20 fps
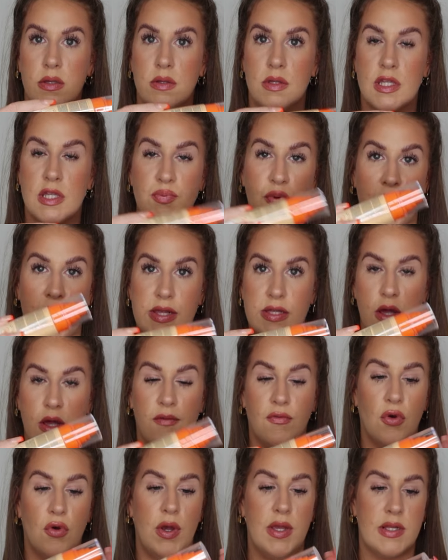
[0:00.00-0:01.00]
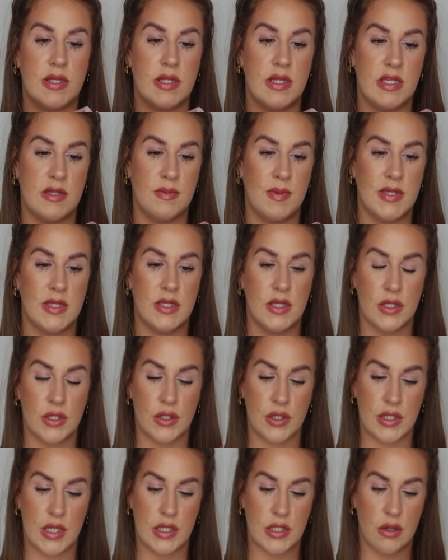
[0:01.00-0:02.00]
sprays that I've got into these misters
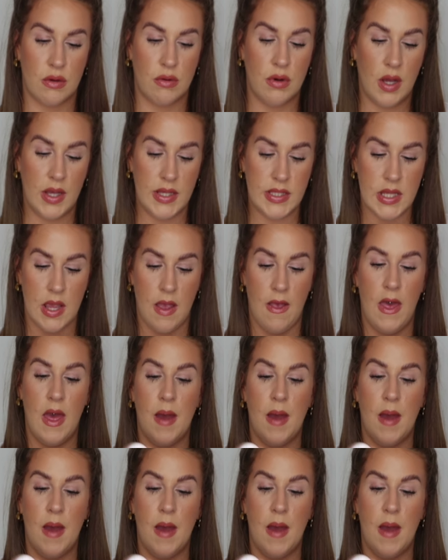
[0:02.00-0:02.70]
because they're so nice,